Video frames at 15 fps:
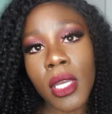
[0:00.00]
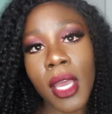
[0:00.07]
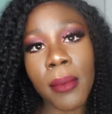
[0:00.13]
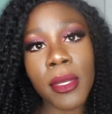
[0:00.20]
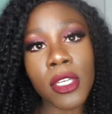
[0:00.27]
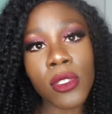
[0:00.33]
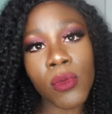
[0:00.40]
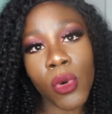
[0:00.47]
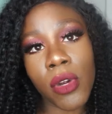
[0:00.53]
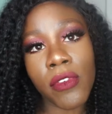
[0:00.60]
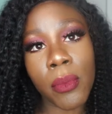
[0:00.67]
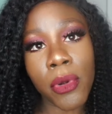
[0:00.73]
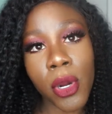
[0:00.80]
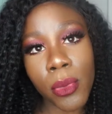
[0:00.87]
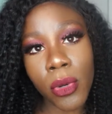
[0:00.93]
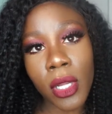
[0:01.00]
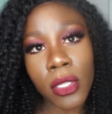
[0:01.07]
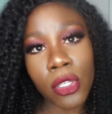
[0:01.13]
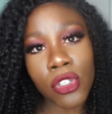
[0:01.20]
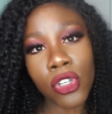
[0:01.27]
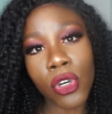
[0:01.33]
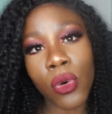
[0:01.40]
Epic is more of a purple
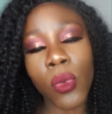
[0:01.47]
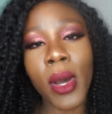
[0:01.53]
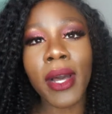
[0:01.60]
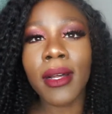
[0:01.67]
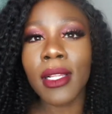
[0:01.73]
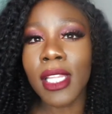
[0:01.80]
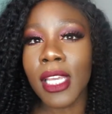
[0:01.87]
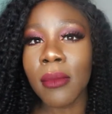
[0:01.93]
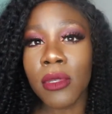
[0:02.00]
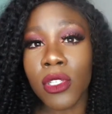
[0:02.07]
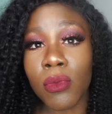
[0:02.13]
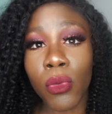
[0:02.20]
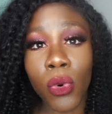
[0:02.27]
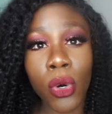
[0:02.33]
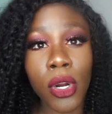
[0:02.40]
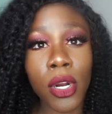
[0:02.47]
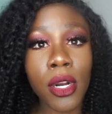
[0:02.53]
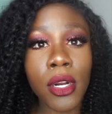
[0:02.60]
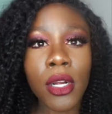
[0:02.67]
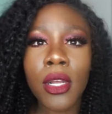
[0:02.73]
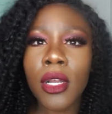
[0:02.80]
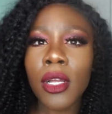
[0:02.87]
undertone while Gleam is more
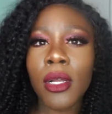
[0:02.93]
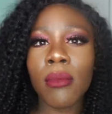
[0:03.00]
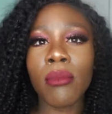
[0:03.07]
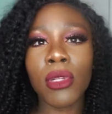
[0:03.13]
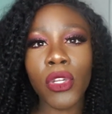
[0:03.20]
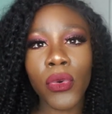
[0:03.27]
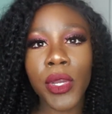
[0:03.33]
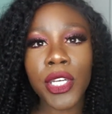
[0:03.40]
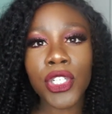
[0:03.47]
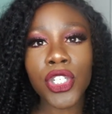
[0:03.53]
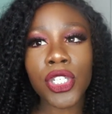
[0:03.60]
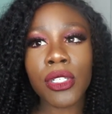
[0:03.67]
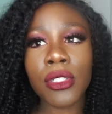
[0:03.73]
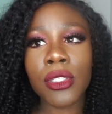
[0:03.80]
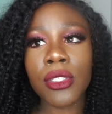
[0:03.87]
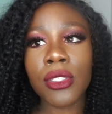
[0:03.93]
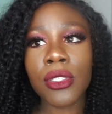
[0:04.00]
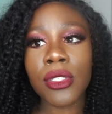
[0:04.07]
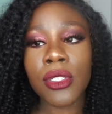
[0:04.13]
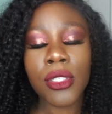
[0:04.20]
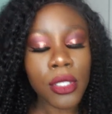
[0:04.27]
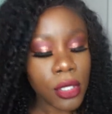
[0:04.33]
bluish.
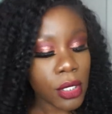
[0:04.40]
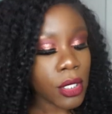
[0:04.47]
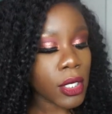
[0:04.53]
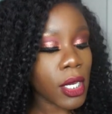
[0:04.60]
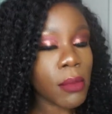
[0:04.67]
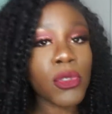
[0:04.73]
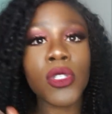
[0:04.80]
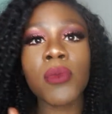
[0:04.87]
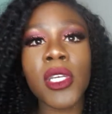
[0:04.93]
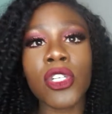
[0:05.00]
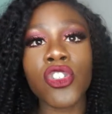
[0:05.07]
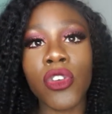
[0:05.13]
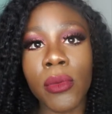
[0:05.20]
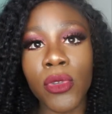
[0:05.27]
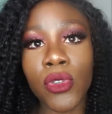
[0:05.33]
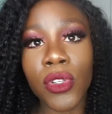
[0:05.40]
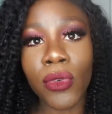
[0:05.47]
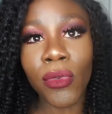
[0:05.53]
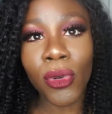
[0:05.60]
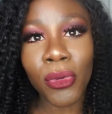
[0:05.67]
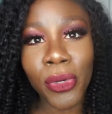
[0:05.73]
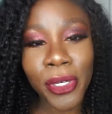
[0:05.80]
Okay, I'm just making sure I'm using
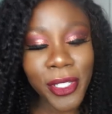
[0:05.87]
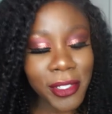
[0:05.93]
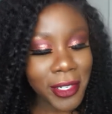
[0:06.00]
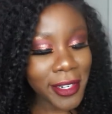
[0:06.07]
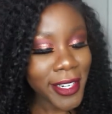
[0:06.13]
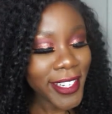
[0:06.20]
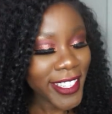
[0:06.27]
real words here.